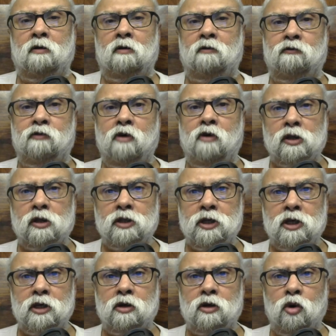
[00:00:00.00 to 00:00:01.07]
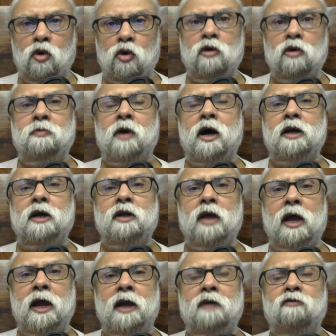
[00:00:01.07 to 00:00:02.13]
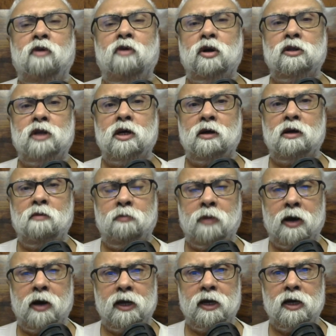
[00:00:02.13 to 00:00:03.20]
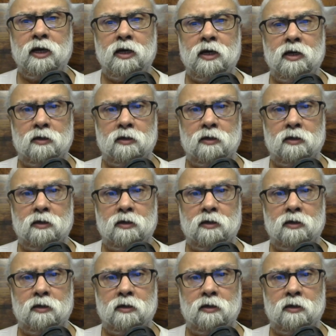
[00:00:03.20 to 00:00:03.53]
For the code part and for the compiled